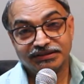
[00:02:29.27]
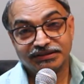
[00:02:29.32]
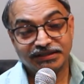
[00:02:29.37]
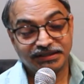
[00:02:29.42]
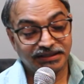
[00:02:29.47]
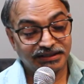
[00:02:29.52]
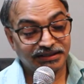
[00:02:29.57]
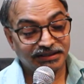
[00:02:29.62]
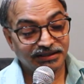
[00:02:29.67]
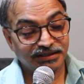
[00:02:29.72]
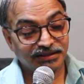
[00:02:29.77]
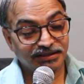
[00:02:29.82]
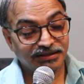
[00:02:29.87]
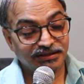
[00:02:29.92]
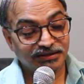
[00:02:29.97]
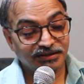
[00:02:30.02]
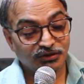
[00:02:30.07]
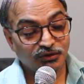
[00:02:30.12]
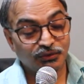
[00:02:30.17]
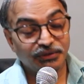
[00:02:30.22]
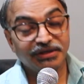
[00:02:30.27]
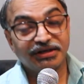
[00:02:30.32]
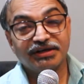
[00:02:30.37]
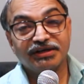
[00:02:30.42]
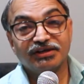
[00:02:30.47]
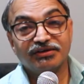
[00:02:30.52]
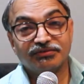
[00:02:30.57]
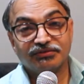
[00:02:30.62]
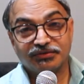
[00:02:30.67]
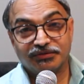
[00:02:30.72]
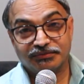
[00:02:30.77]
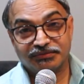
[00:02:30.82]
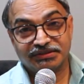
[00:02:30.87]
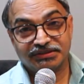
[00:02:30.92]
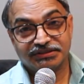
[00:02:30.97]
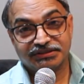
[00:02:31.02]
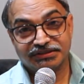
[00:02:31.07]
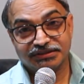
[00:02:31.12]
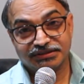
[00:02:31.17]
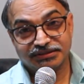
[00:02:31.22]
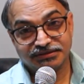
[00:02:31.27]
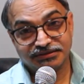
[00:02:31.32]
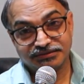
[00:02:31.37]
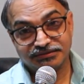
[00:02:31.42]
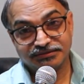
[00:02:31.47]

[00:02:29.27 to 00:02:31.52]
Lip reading: that are quick information